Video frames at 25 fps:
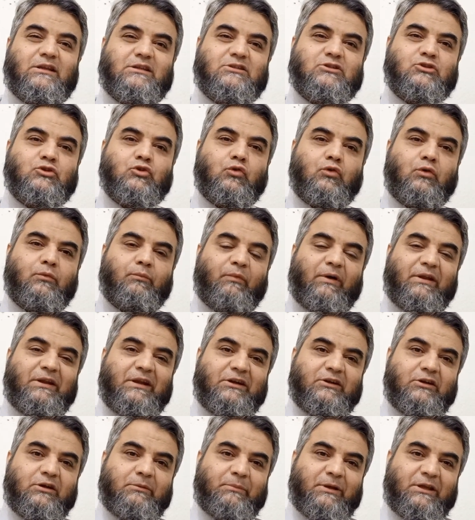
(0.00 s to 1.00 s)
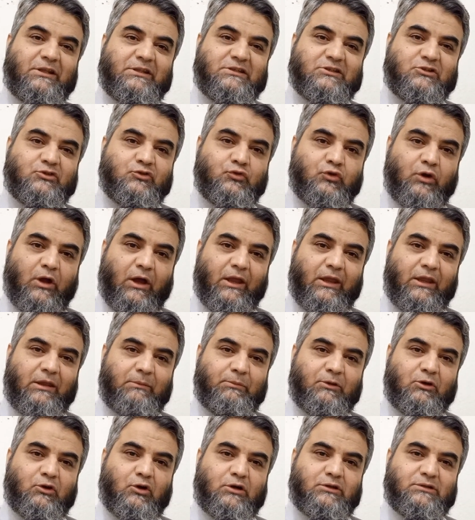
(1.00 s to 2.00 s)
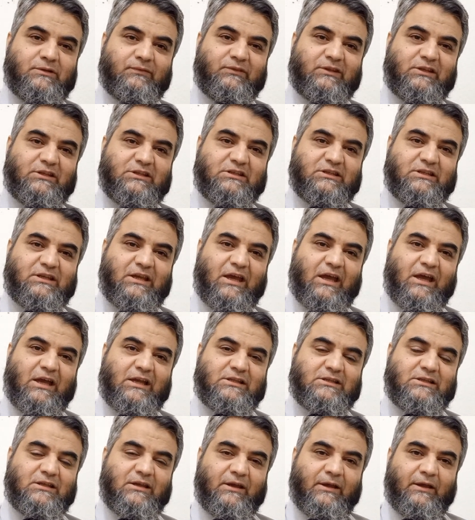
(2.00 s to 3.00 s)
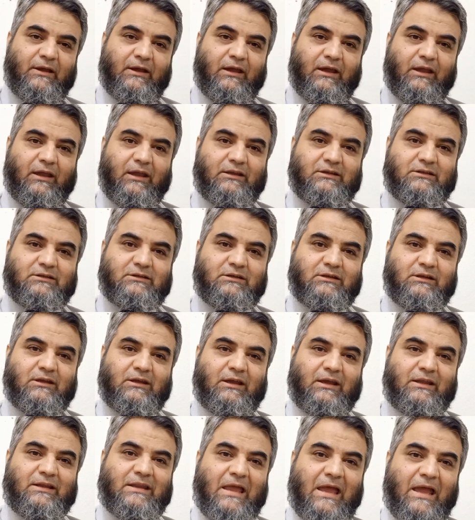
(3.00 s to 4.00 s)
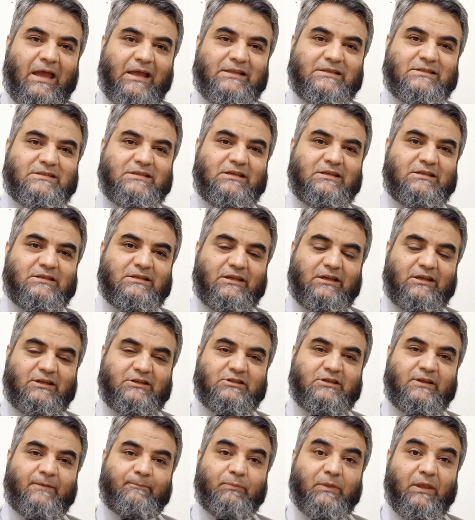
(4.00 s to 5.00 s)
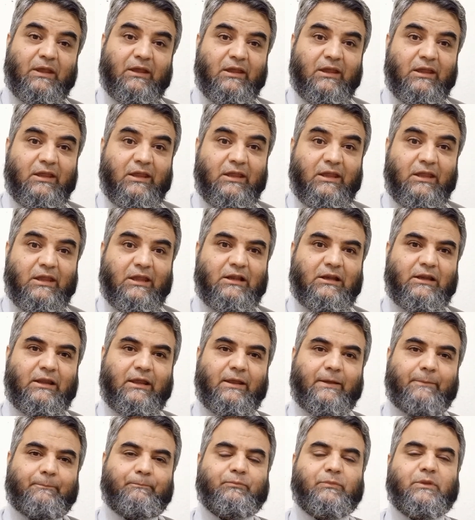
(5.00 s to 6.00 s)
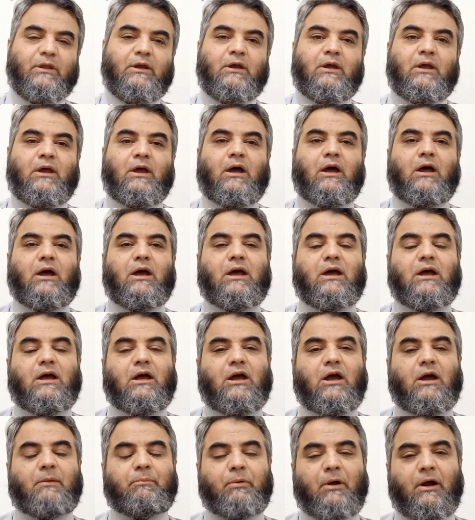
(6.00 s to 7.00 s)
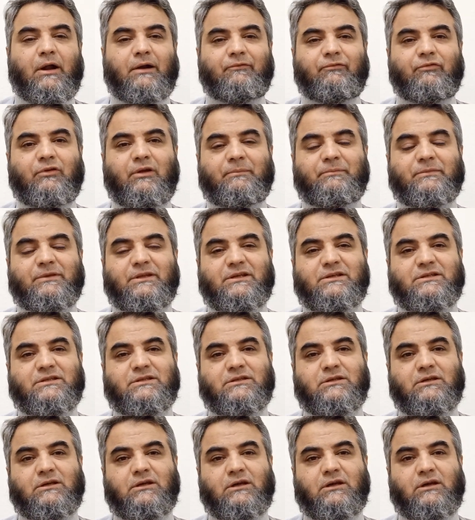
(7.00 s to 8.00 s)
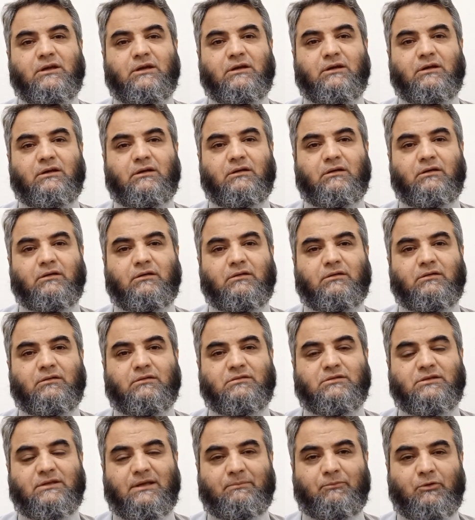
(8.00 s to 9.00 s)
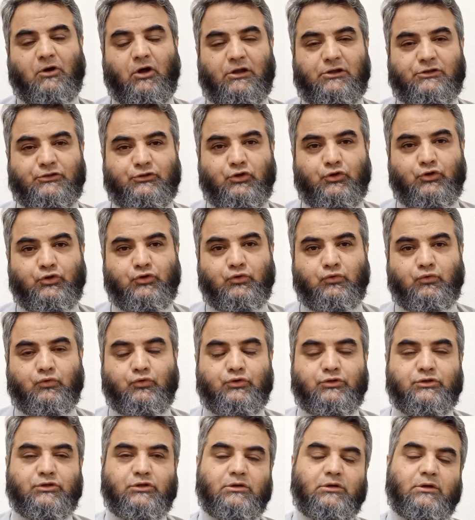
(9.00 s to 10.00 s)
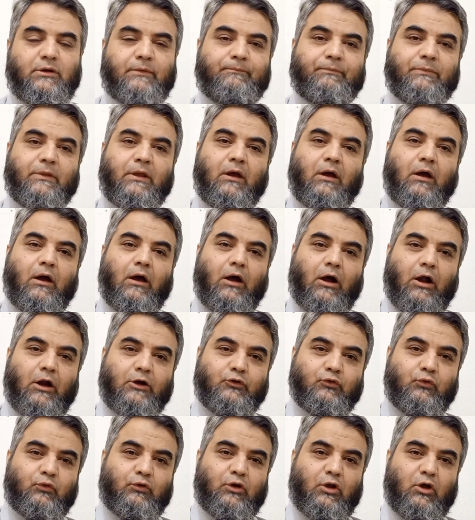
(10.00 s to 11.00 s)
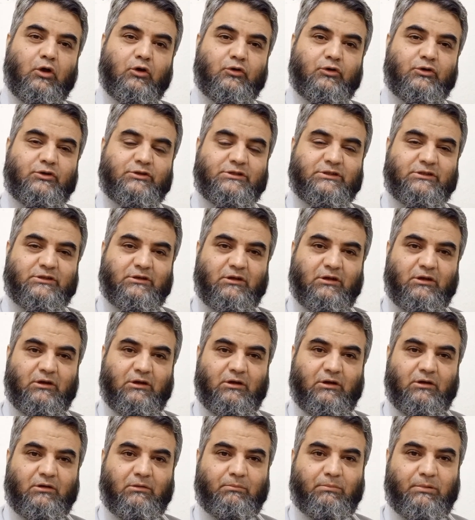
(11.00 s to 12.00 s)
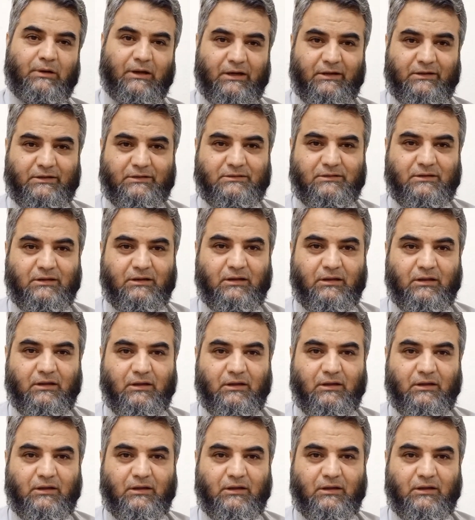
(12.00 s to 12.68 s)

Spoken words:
so when it remains dry because of this gas, it enhances its healing. Apart from this, some also use autologous blood